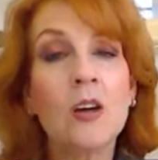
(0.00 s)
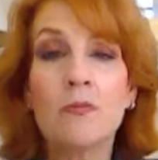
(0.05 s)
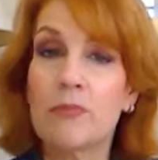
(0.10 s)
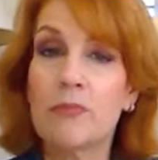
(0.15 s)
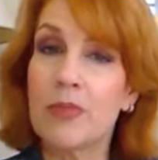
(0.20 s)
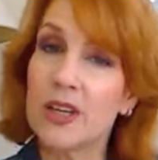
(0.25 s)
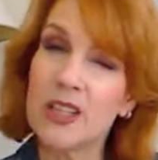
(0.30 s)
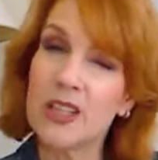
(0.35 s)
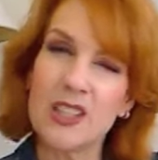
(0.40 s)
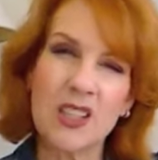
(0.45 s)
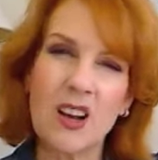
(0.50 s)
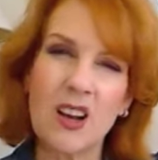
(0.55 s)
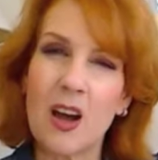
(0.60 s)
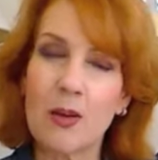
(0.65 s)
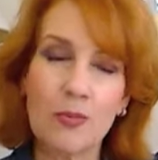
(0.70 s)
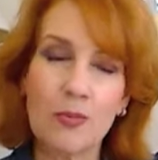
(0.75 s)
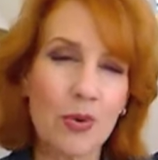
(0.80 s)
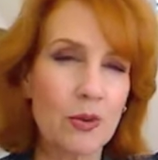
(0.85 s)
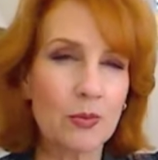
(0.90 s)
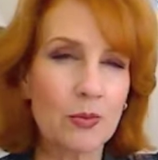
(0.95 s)
but it's
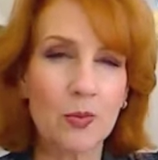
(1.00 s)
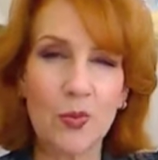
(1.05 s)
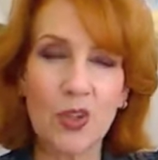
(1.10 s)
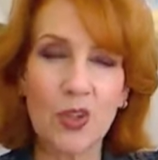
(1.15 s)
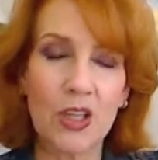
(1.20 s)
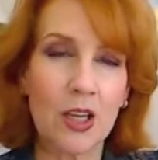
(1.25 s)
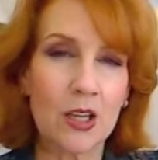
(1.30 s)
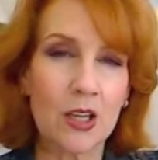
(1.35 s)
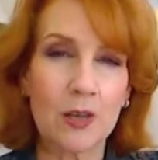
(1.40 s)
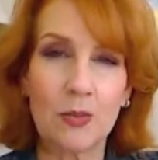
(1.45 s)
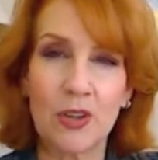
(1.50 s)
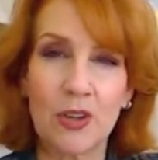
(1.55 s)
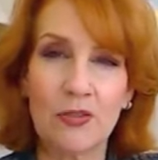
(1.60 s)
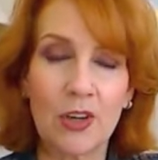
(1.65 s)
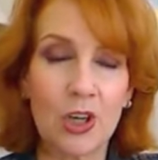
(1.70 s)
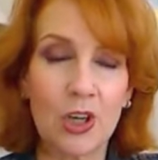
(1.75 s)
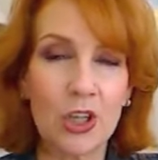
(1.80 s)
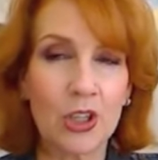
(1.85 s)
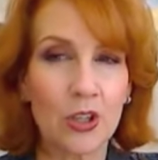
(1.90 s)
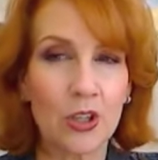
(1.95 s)
not probably going to be
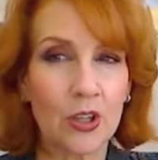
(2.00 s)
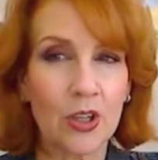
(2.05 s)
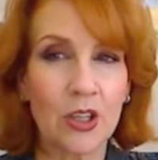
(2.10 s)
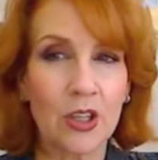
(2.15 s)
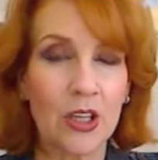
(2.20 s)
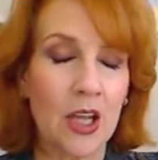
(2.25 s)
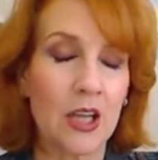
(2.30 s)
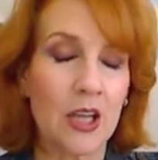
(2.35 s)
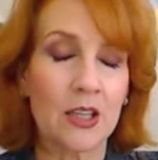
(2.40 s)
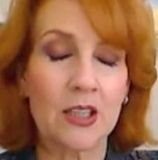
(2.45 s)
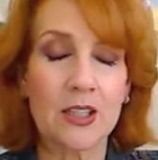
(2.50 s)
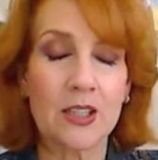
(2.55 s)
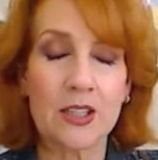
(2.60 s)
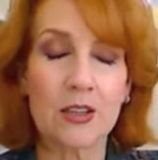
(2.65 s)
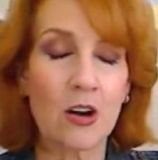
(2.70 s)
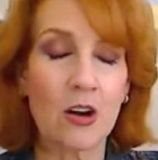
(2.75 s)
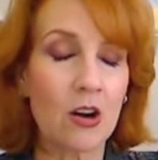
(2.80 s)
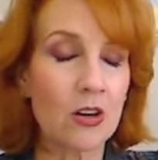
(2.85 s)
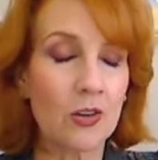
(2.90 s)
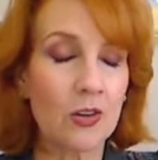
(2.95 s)
very good and it's
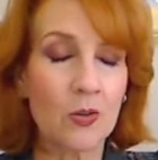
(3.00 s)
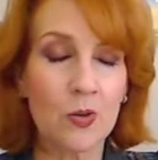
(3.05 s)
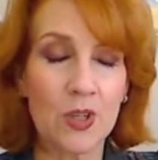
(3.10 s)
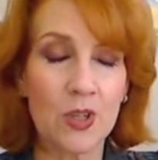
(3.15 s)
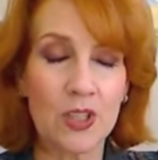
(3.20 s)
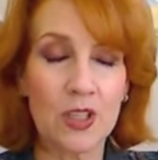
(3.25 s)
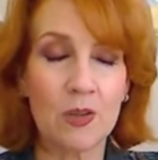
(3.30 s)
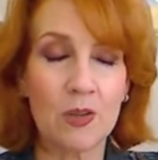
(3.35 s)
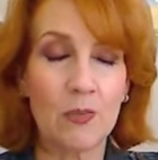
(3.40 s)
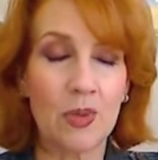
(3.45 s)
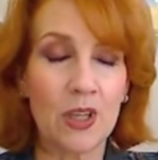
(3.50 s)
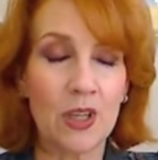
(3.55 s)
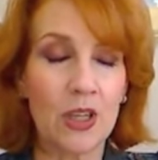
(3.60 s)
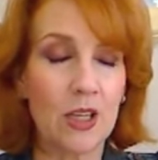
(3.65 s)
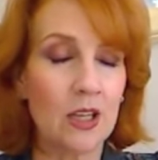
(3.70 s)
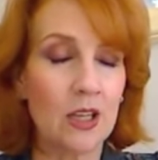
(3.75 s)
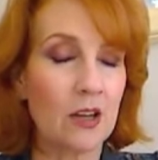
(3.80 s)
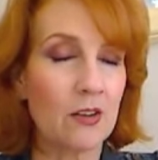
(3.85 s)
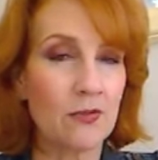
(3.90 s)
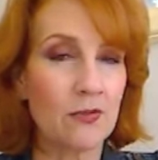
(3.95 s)
not going to
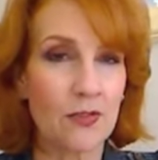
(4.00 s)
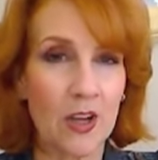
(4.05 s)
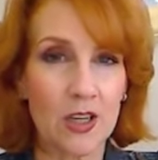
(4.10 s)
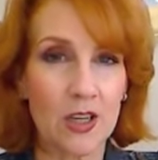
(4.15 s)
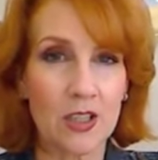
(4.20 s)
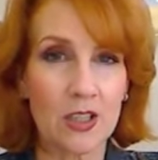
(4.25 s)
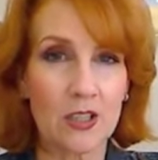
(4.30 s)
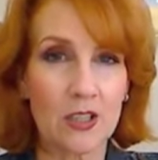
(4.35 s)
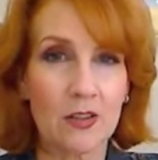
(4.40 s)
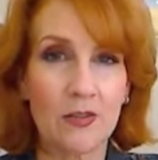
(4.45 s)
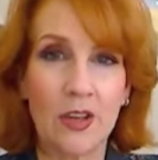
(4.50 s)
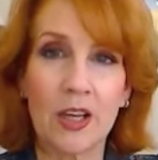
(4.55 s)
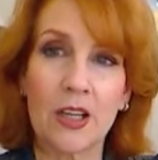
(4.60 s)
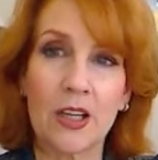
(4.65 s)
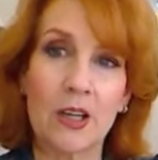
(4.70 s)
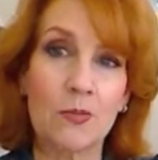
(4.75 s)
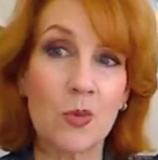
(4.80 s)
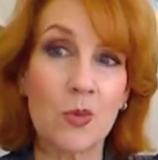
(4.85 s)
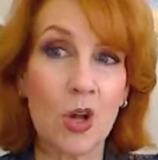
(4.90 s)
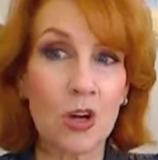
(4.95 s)
be effective and
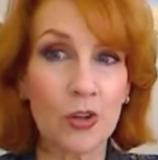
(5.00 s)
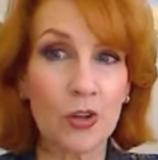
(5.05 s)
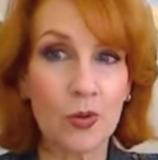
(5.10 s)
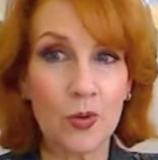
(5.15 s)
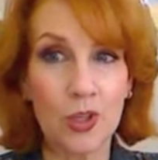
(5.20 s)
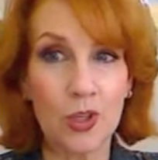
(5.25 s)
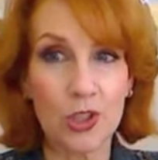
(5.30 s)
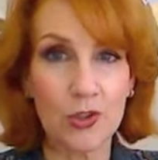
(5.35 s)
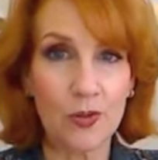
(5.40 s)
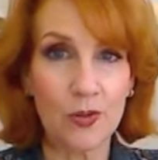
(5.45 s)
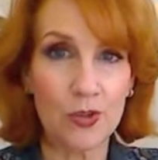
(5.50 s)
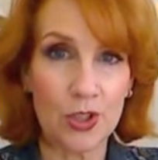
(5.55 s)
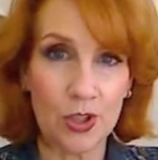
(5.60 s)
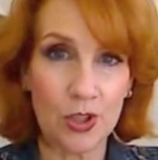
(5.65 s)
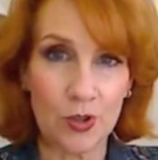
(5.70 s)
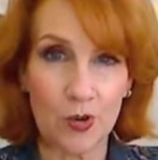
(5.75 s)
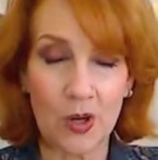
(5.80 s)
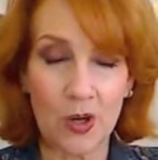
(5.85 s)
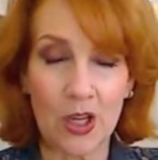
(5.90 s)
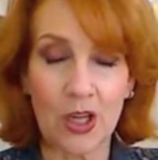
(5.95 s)
I'm not going to
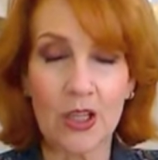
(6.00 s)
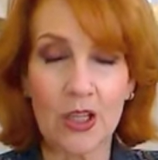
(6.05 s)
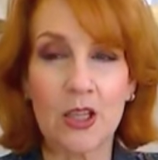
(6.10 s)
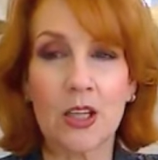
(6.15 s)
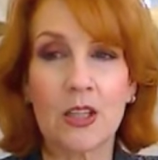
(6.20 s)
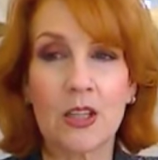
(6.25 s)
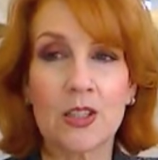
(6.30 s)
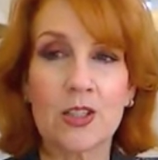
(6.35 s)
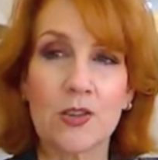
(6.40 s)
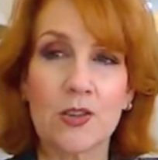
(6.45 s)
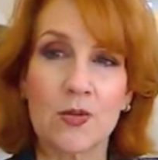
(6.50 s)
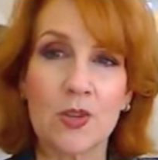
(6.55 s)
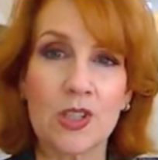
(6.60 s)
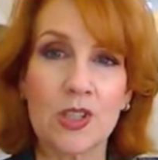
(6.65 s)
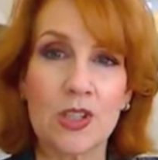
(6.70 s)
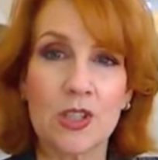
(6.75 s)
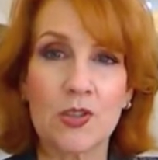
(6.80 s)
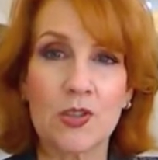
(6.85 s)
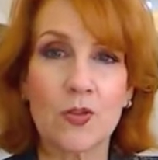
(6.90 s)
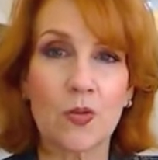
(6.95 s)
enjoy it. And so
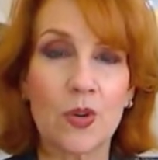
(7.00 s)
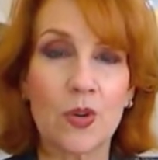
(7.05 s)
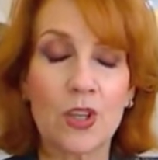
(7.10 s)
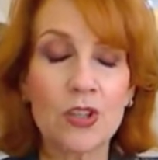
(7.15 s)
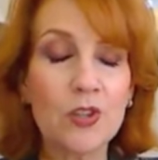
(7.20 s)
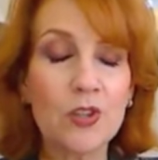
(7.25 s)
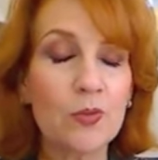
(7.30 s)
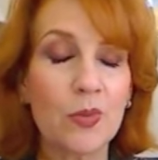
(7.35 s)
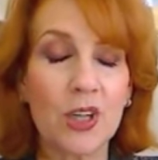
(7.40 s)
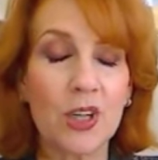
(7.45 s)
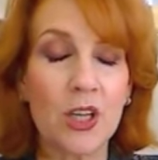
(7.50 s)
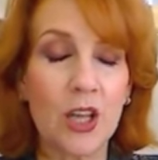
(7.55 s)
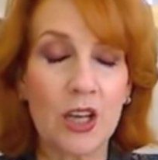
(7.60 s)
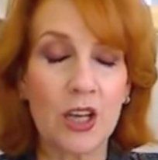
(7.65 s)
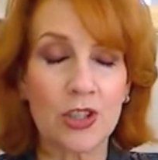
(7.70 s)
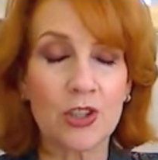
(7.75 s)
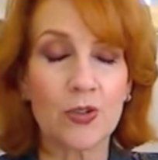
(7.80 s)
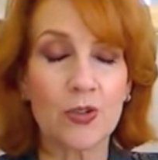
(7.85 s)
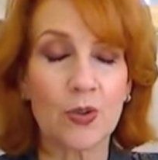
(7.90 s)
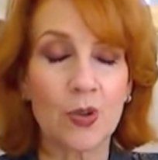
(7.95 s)
this is going to be a
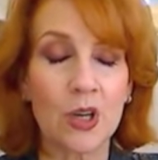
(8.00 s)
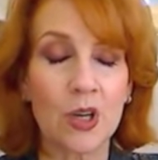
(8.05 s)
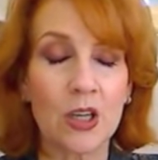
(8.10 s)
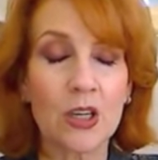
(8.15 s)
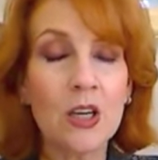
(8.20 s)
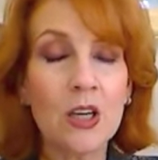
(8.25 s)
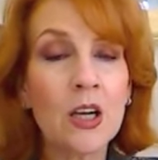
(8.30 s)
chore.